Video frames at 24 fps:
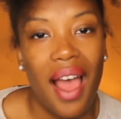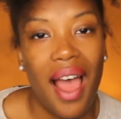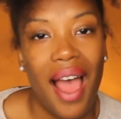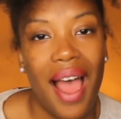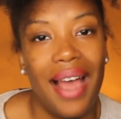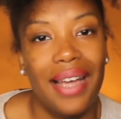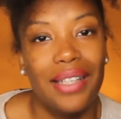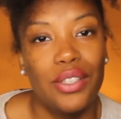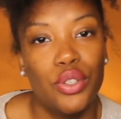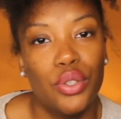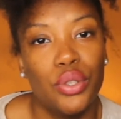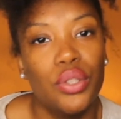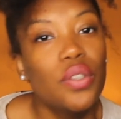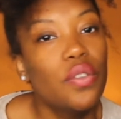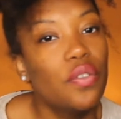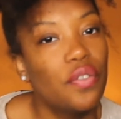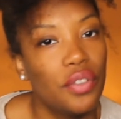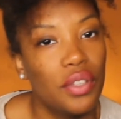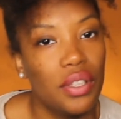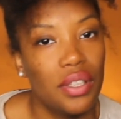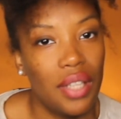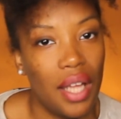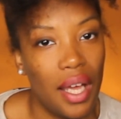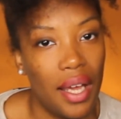I do
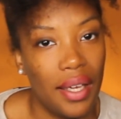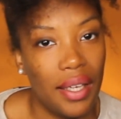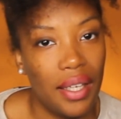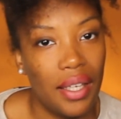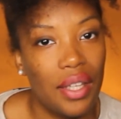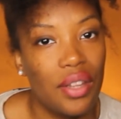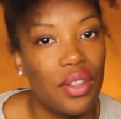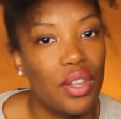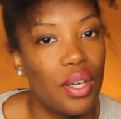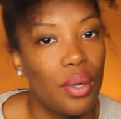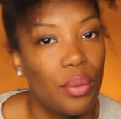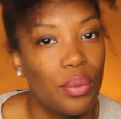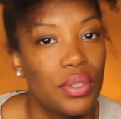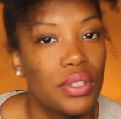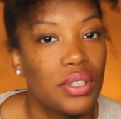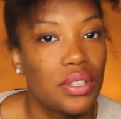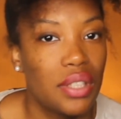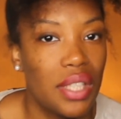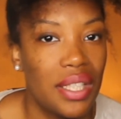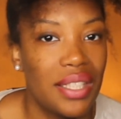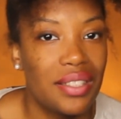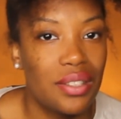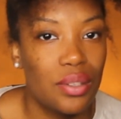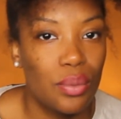feel like there was
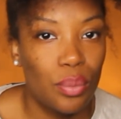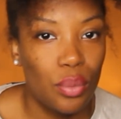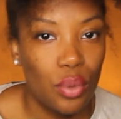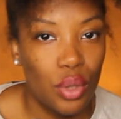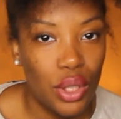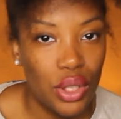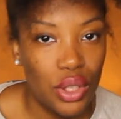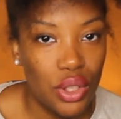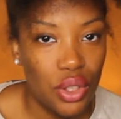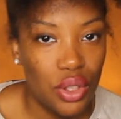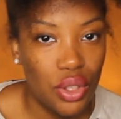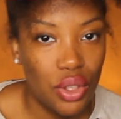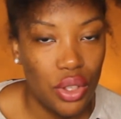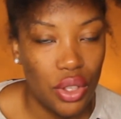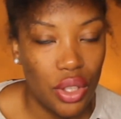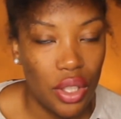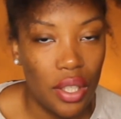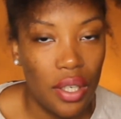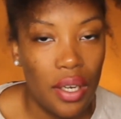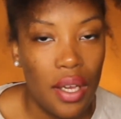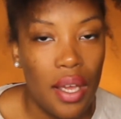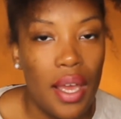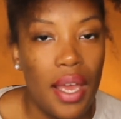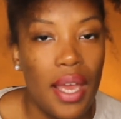less moisture,
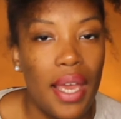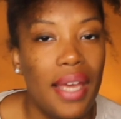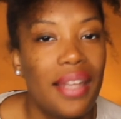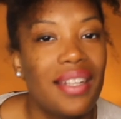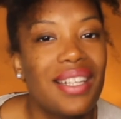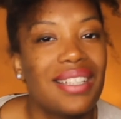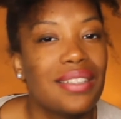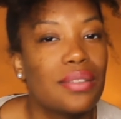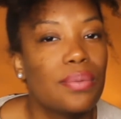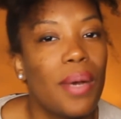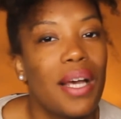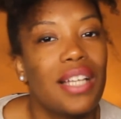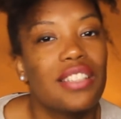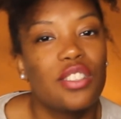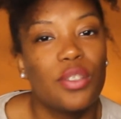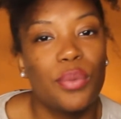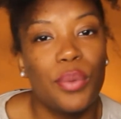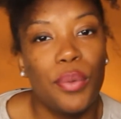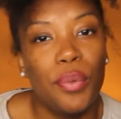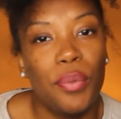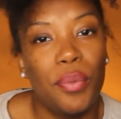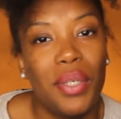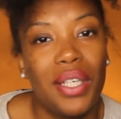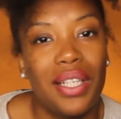and that's
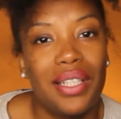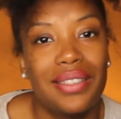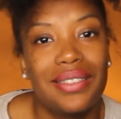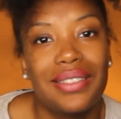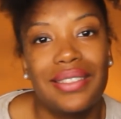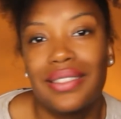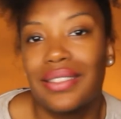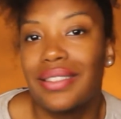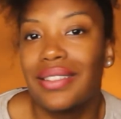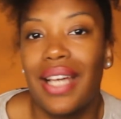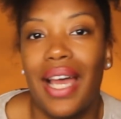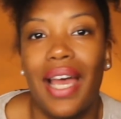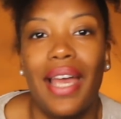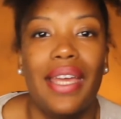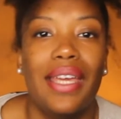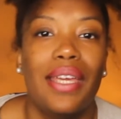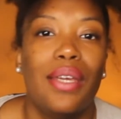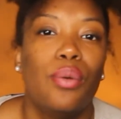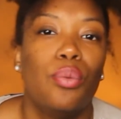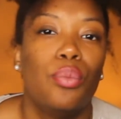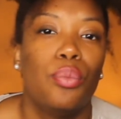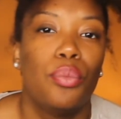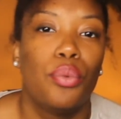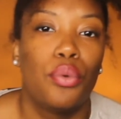possibly because it's not
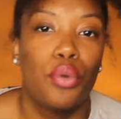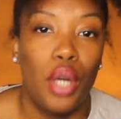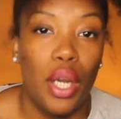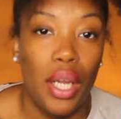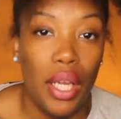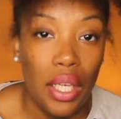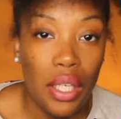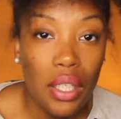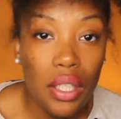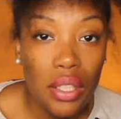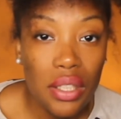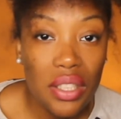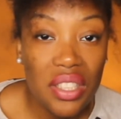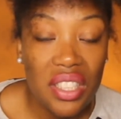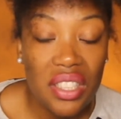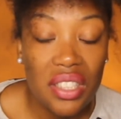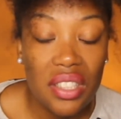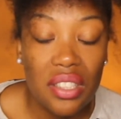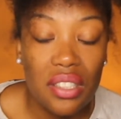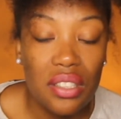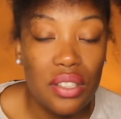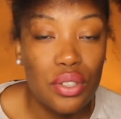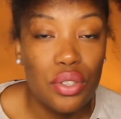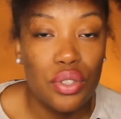in
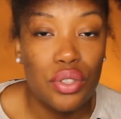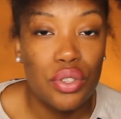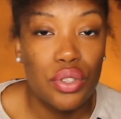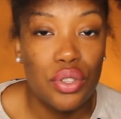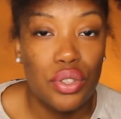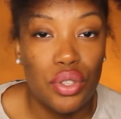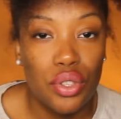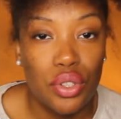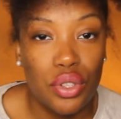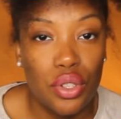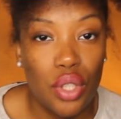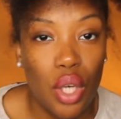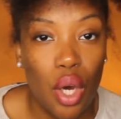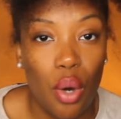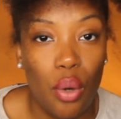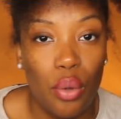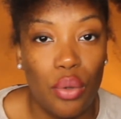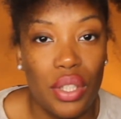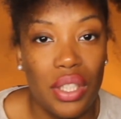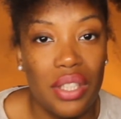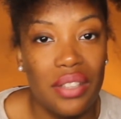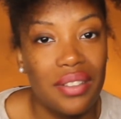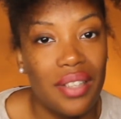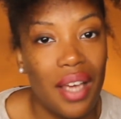braids. So
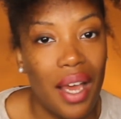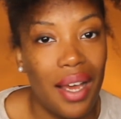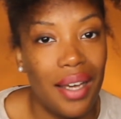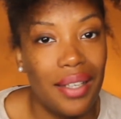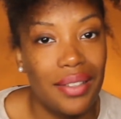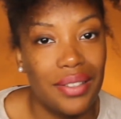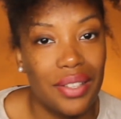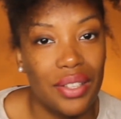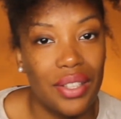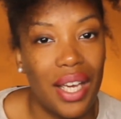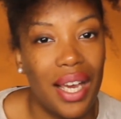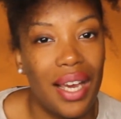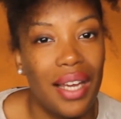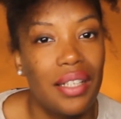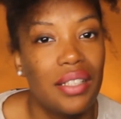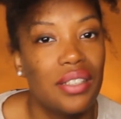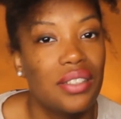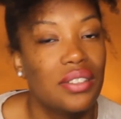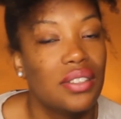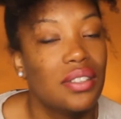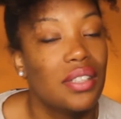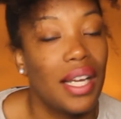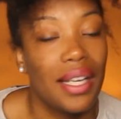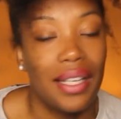these cons are kind
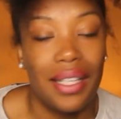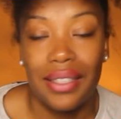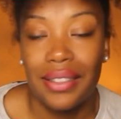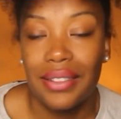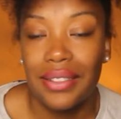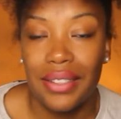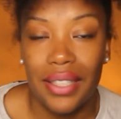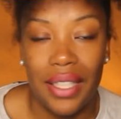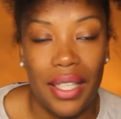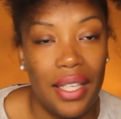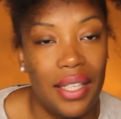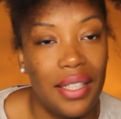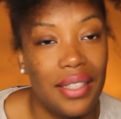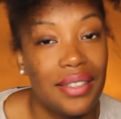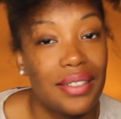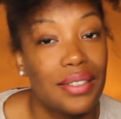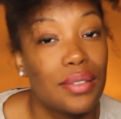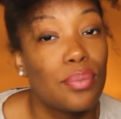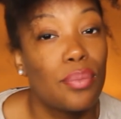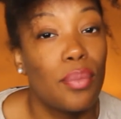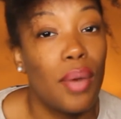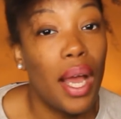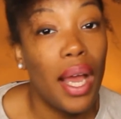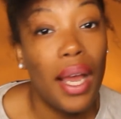of, like I said, is
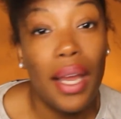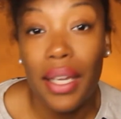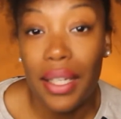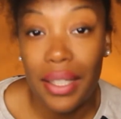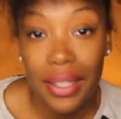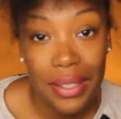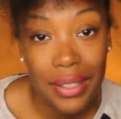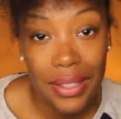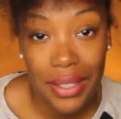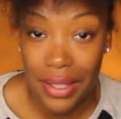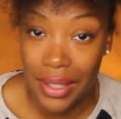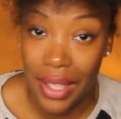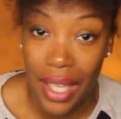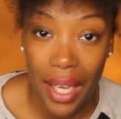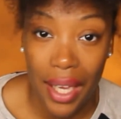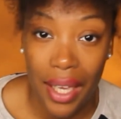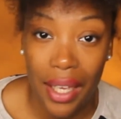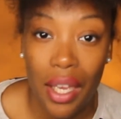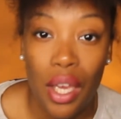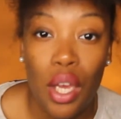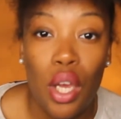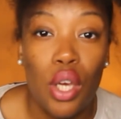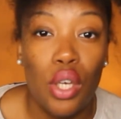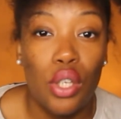my
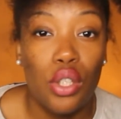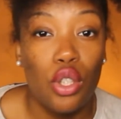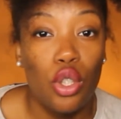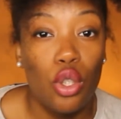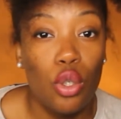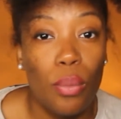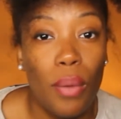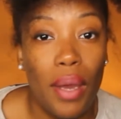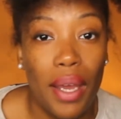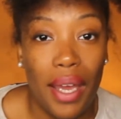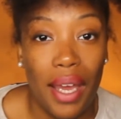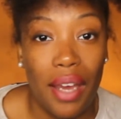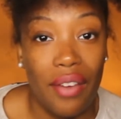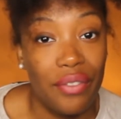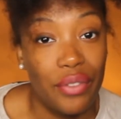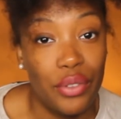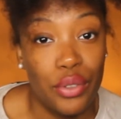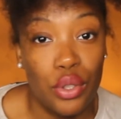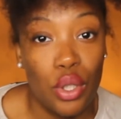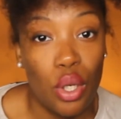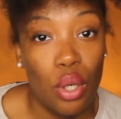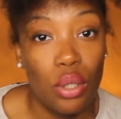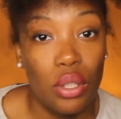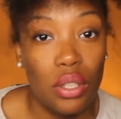insight. You might have a
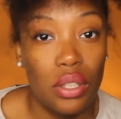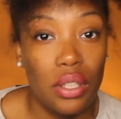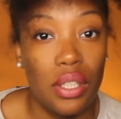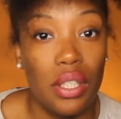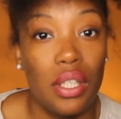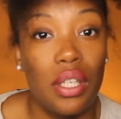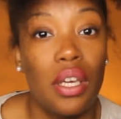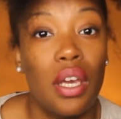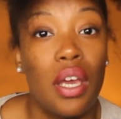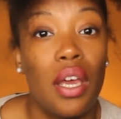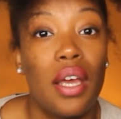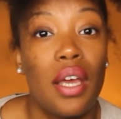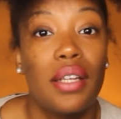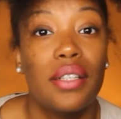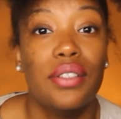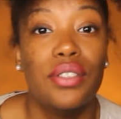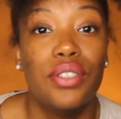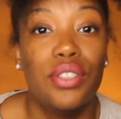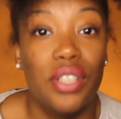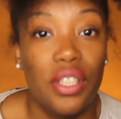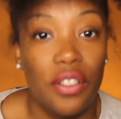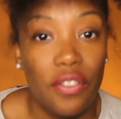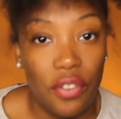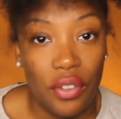totally
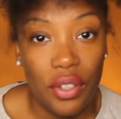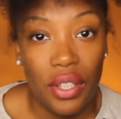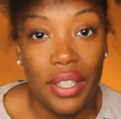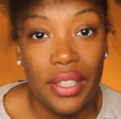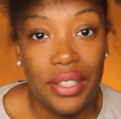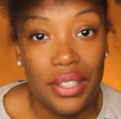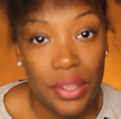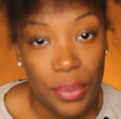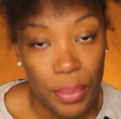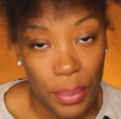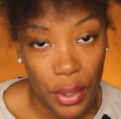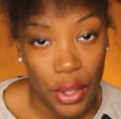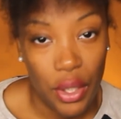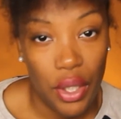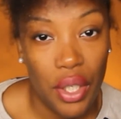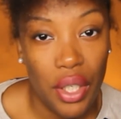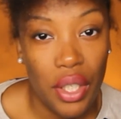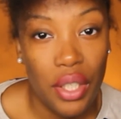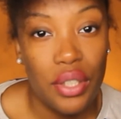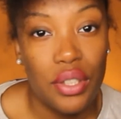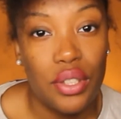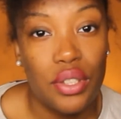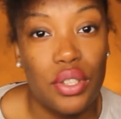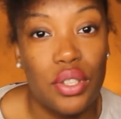different
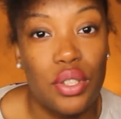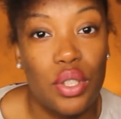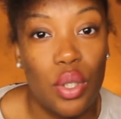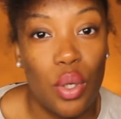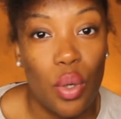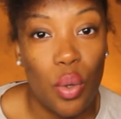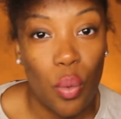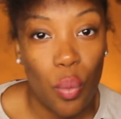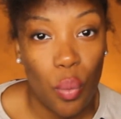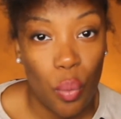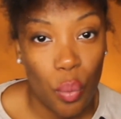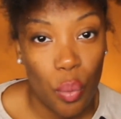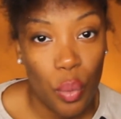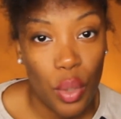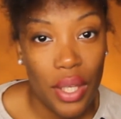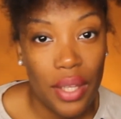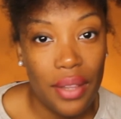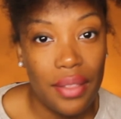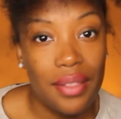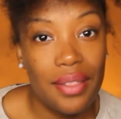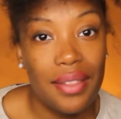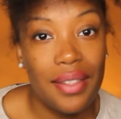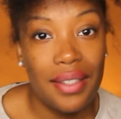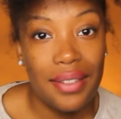experience with
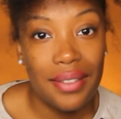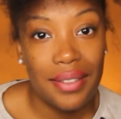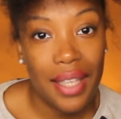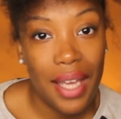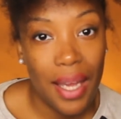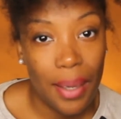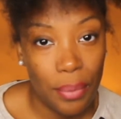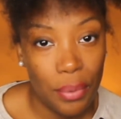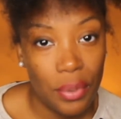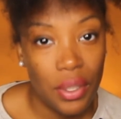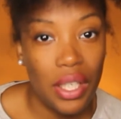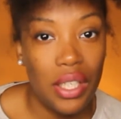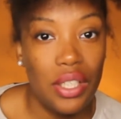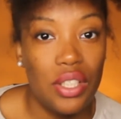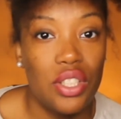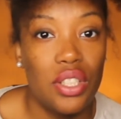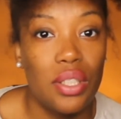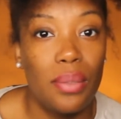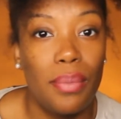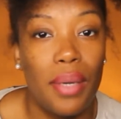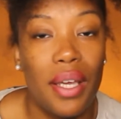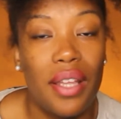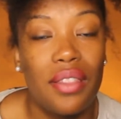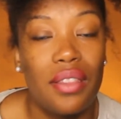this
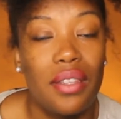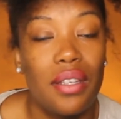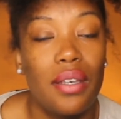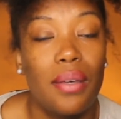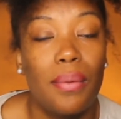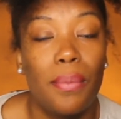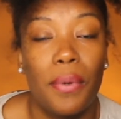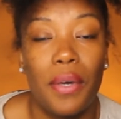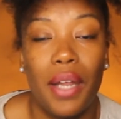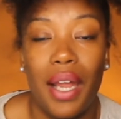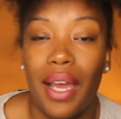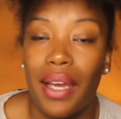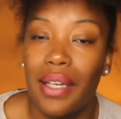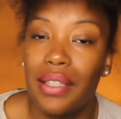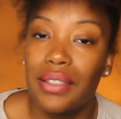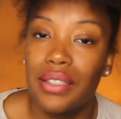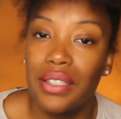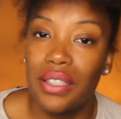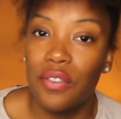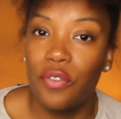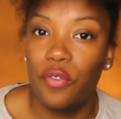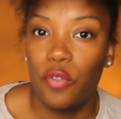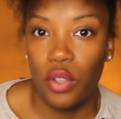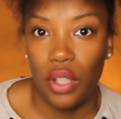application method, but I
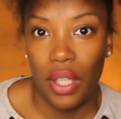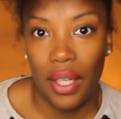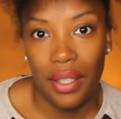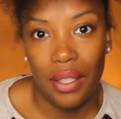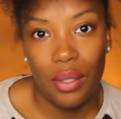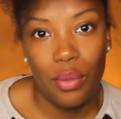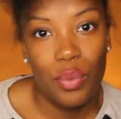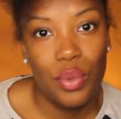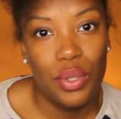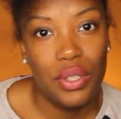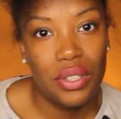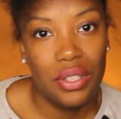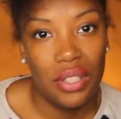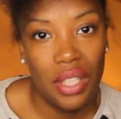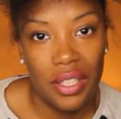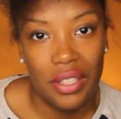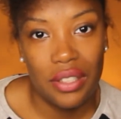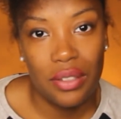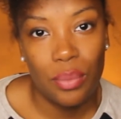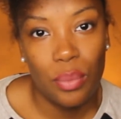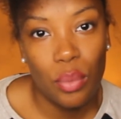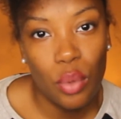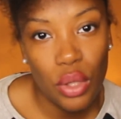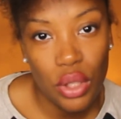did feel like it was
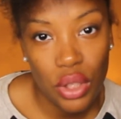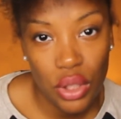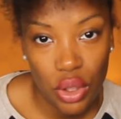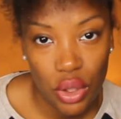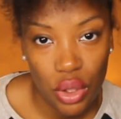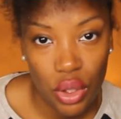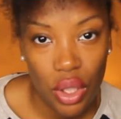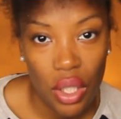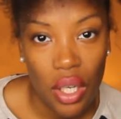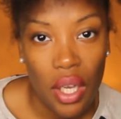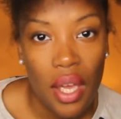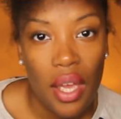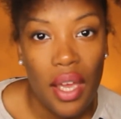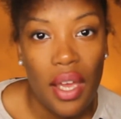less moisture.